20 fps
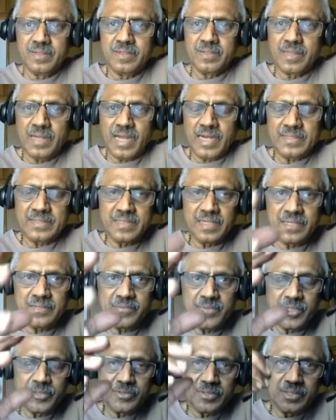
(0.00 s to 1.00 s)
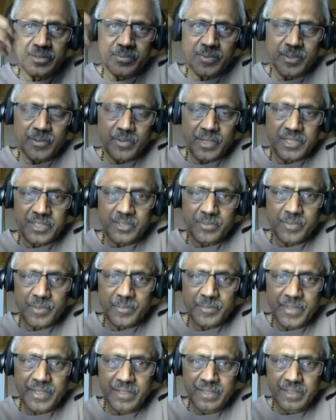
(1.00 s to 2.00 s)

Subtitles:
and then we have to define what is meant by